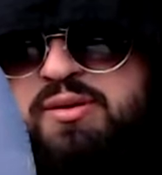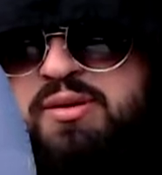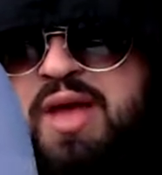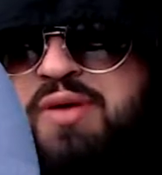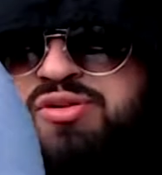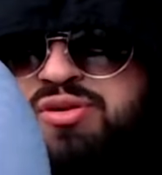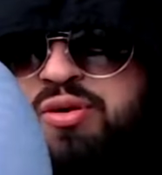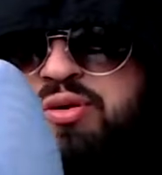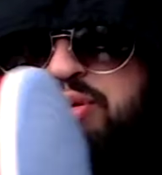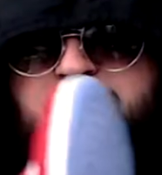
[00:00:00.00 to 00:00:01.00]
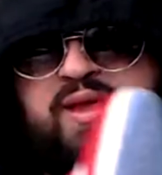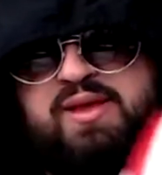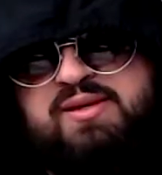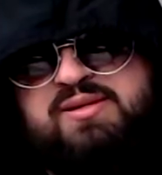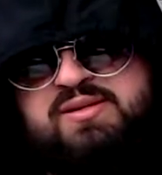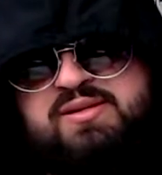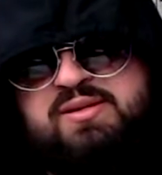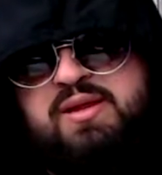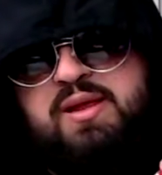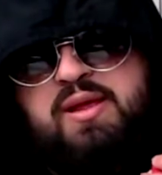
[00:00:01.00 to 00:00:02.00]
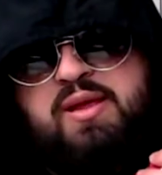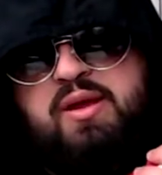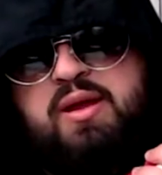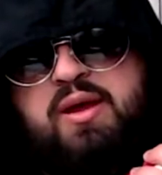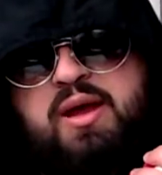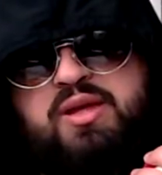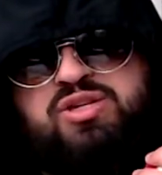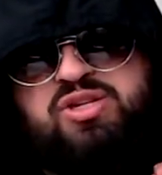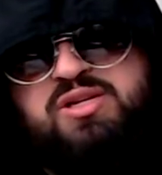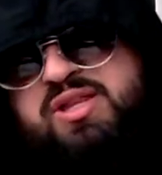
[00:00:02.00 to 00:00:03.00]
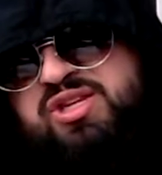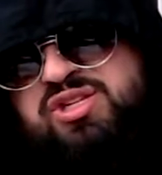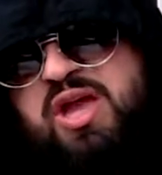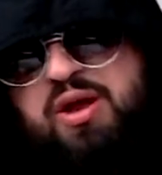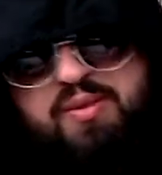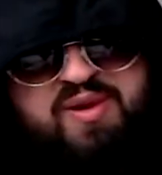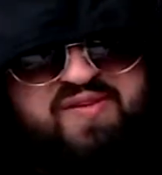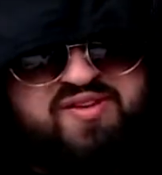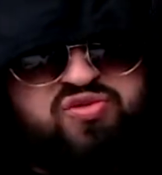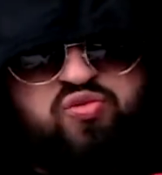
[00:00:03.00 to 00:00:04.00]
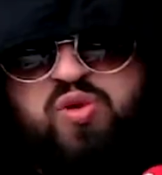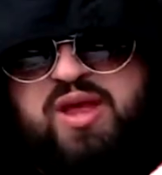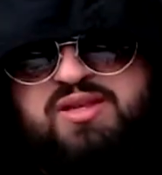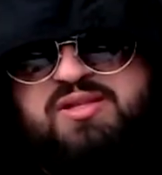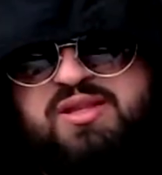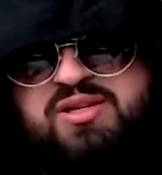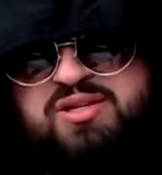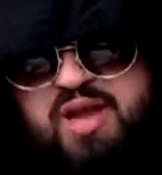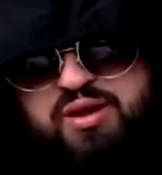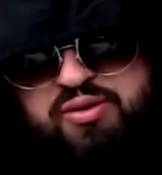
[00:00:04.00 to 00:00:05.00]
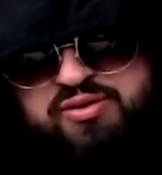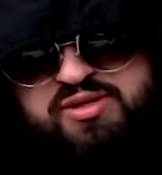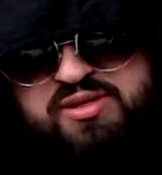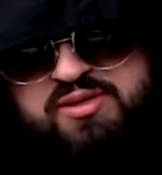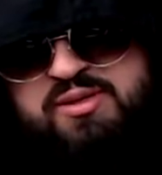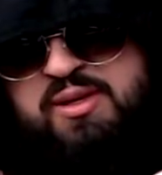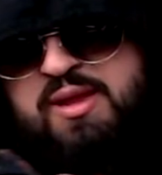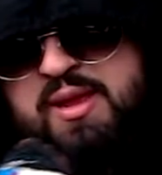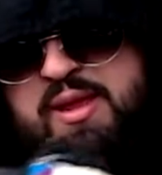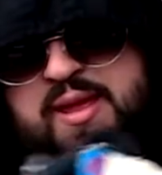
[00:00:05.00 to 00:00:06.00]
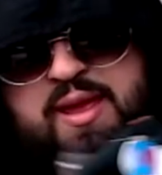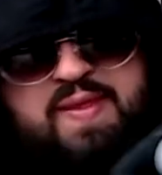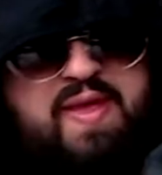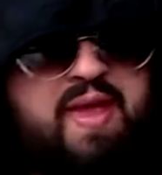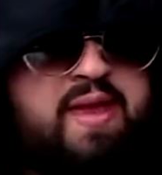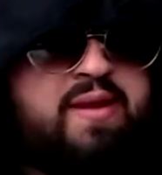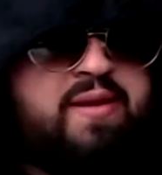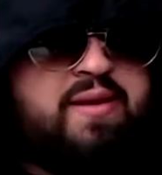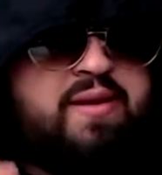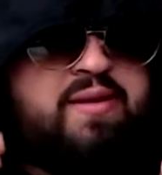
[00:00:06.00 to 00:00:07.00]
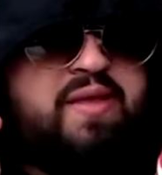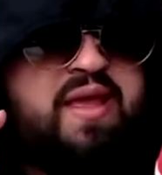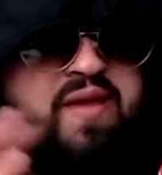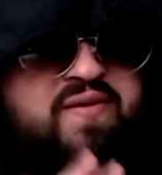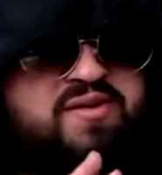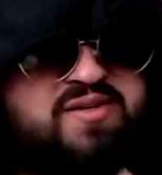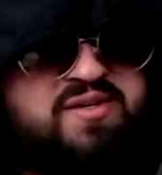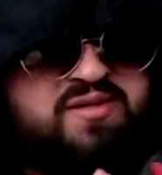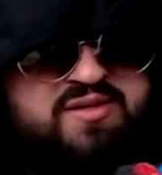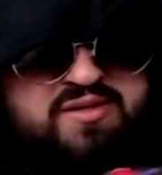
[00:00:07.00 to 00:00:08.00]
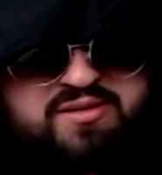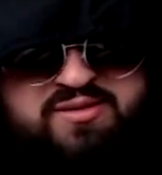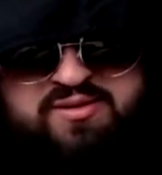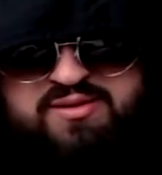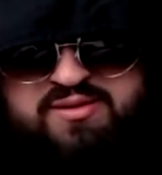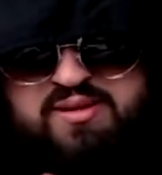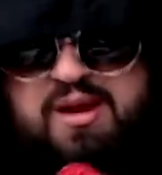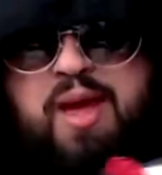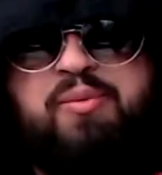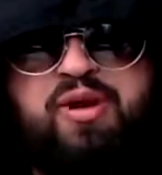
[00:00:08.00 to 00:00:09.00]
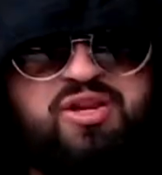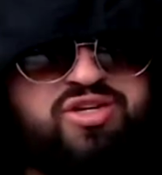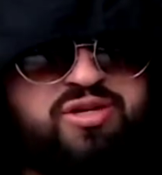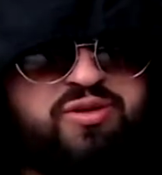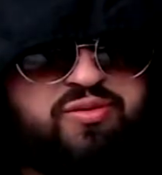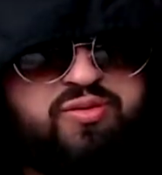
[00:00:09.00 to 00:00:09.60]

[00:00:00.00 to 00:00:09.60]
outsole is just like the Chicago. I believe it's red, just like the Chicago's is. And then they gave us this collaboration